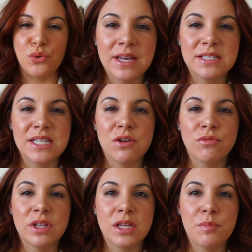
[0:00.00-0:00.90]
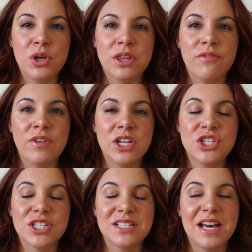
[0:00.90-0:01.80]
Because they really put the
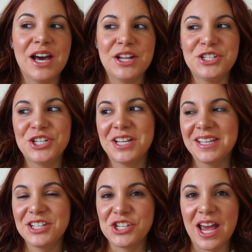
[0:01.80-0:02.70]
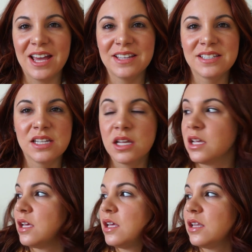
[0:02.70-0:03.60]
finishing touch, Jax.
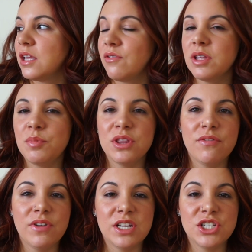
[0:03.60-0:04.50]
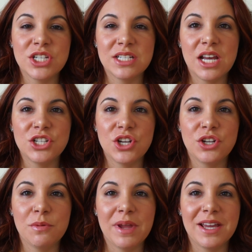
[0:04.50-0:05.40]
They really put the finishing touch
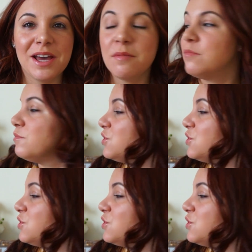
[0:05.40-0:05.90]
on your makeup.